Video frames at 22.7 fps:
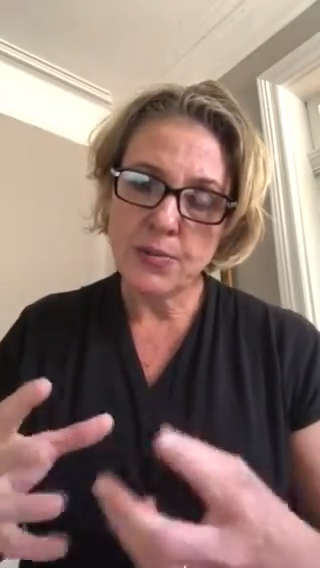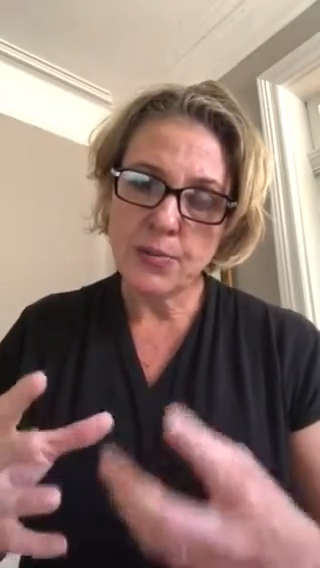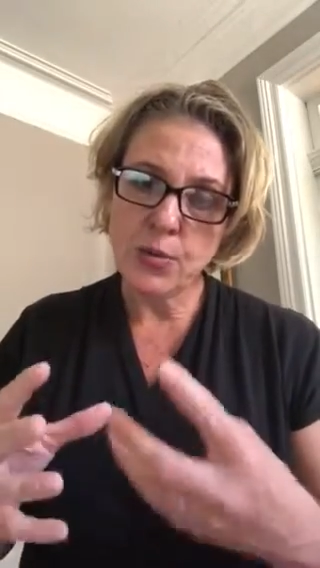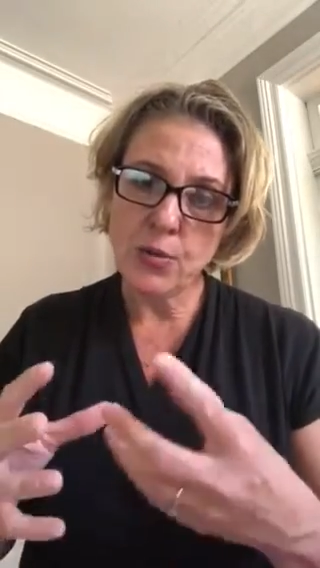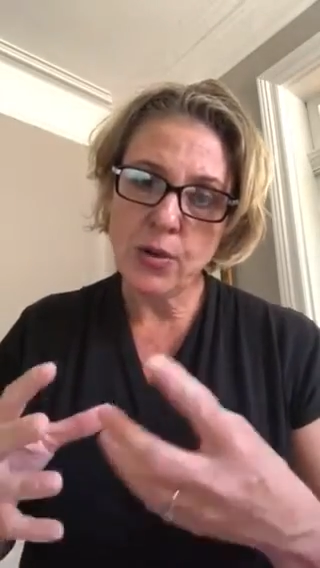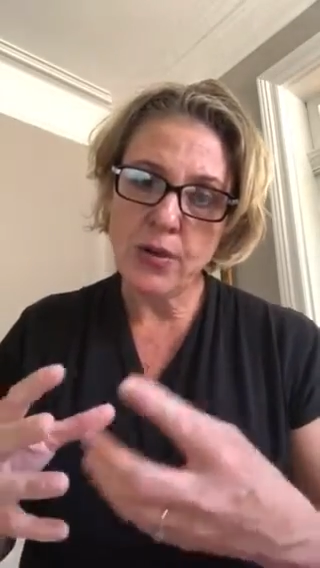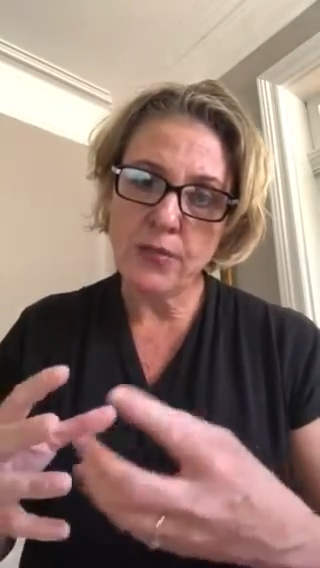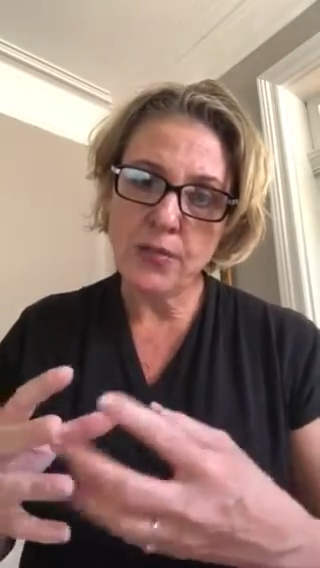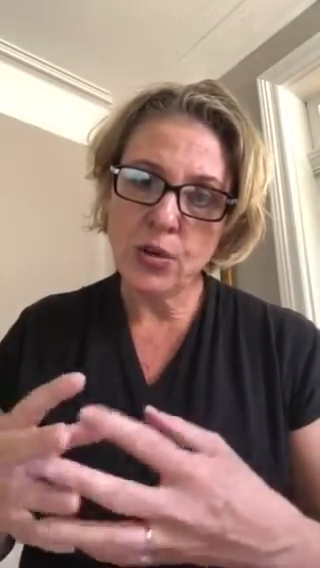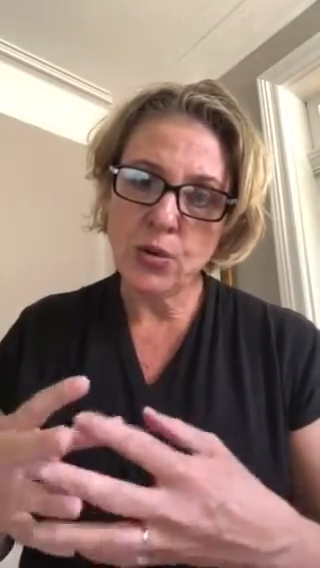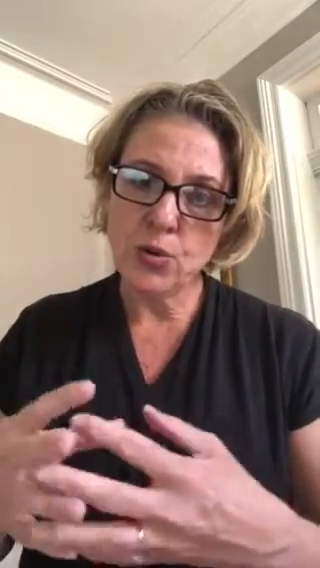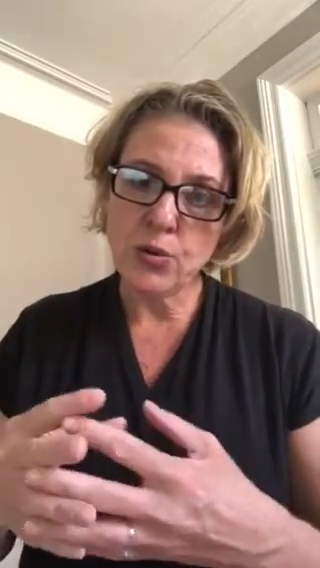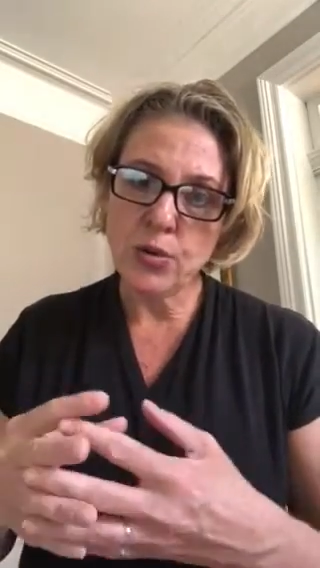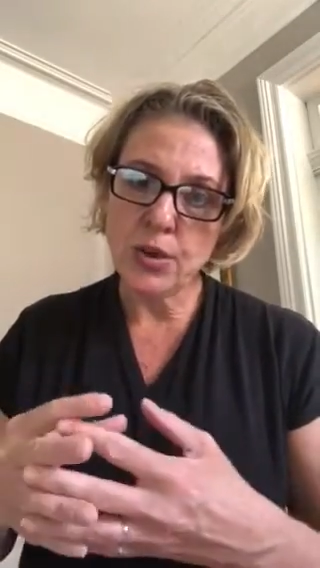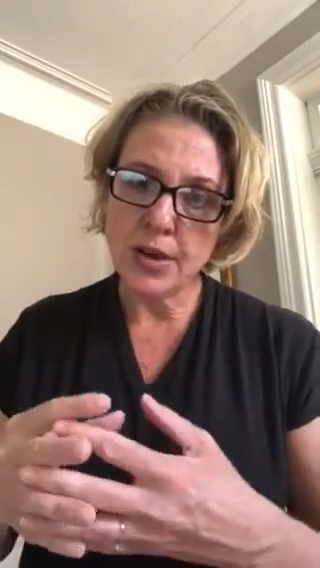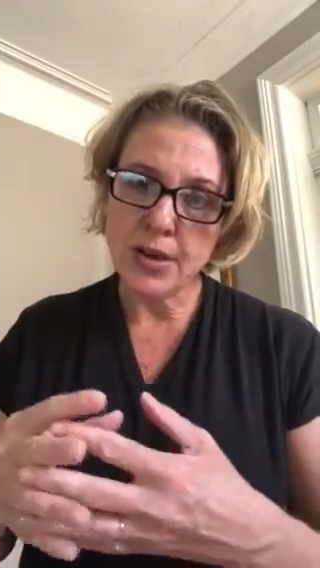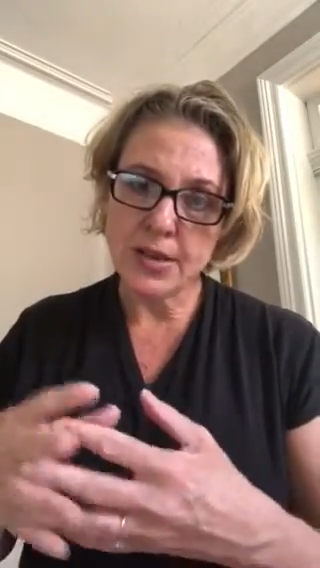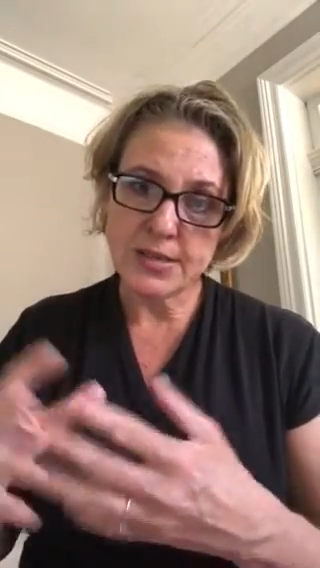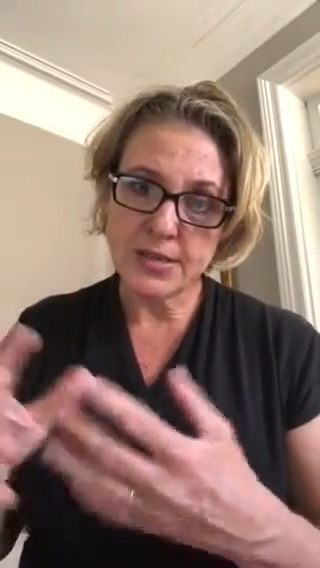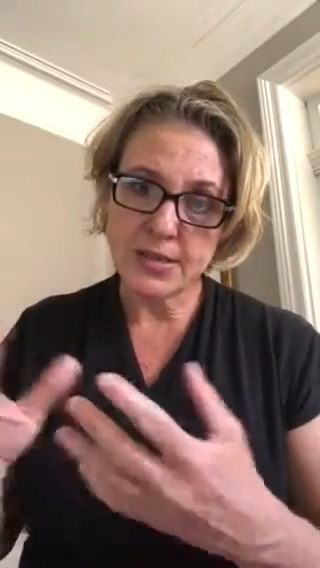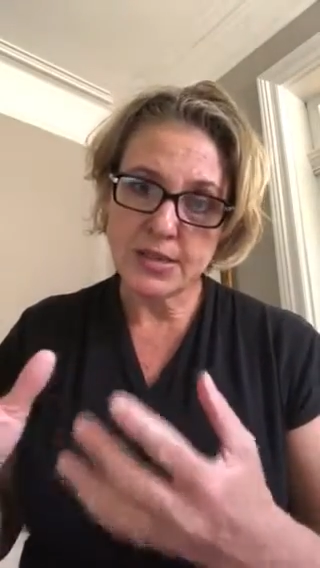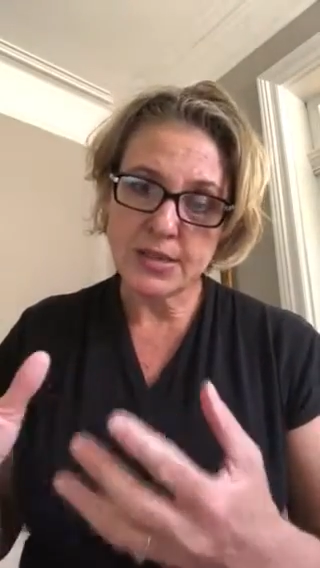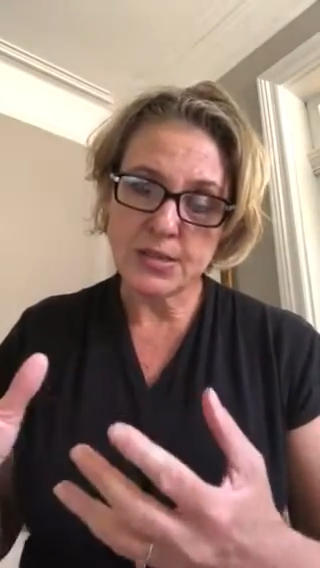graphic
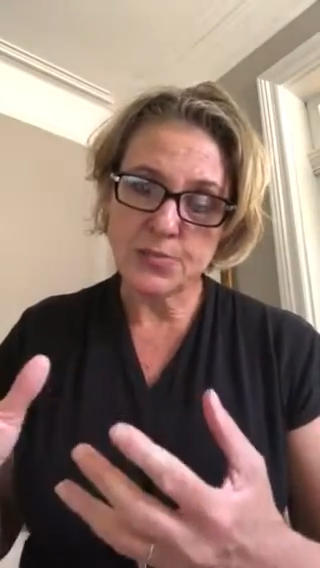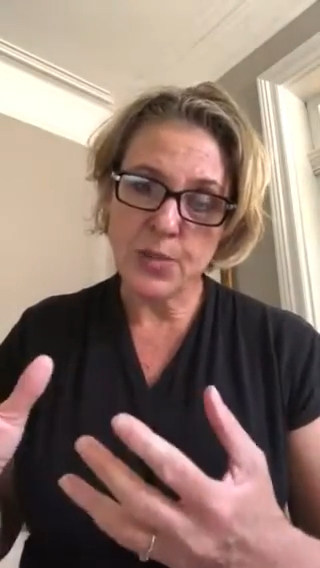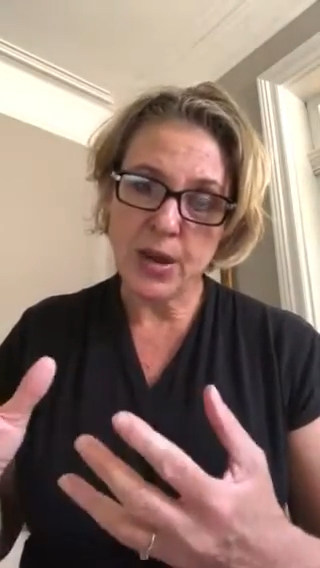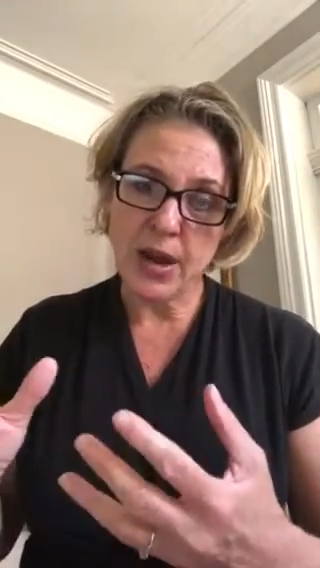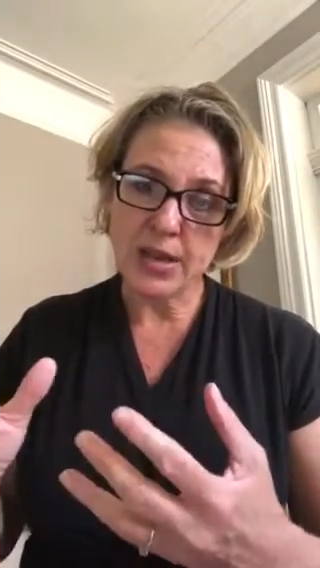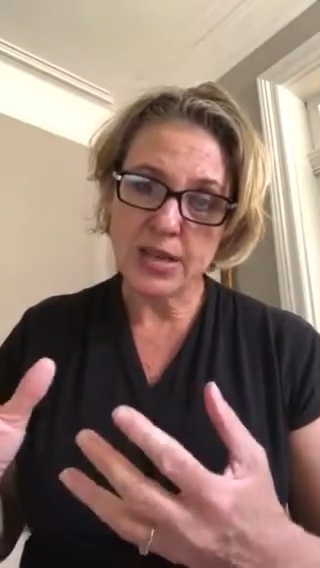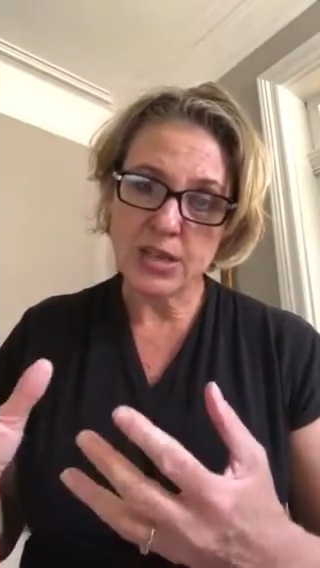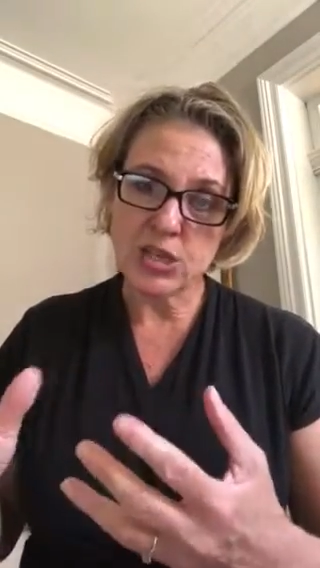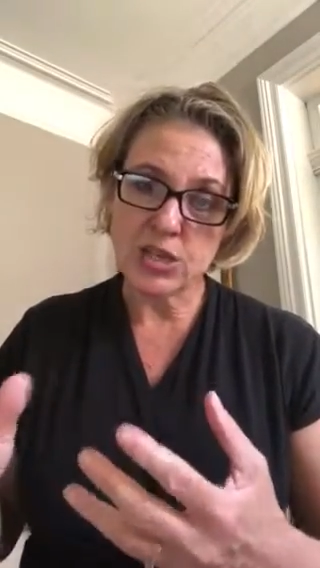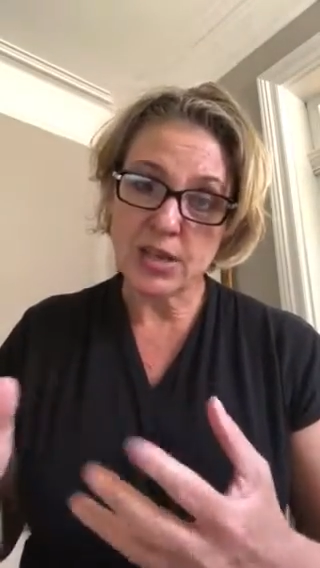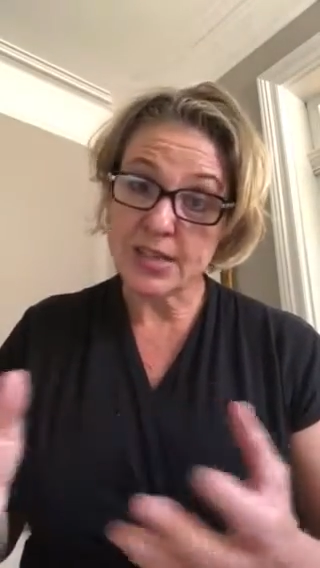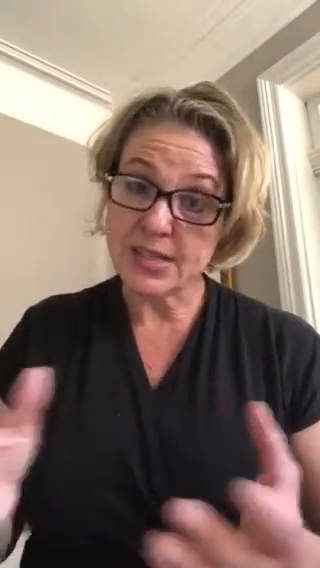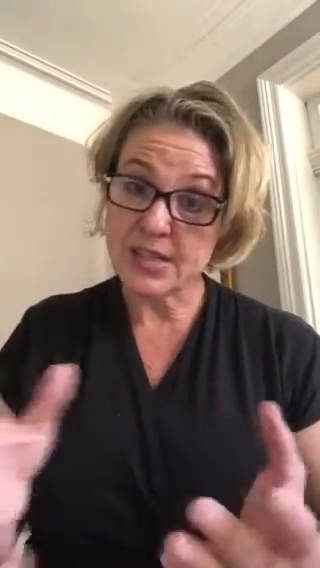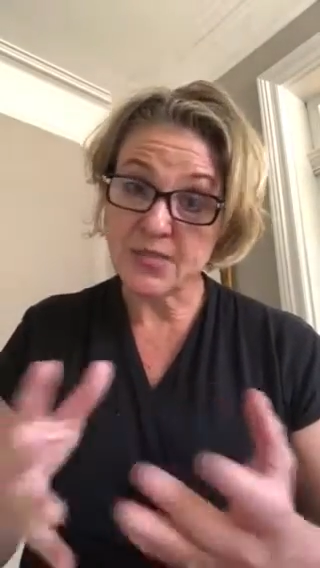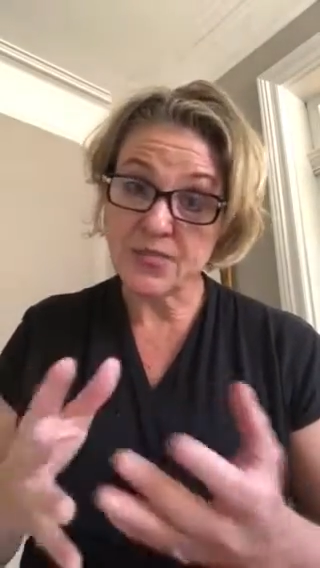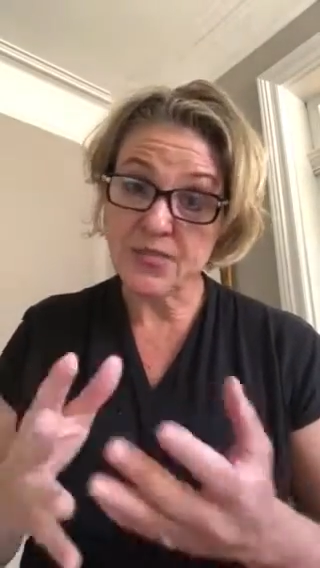organisers, spider charts,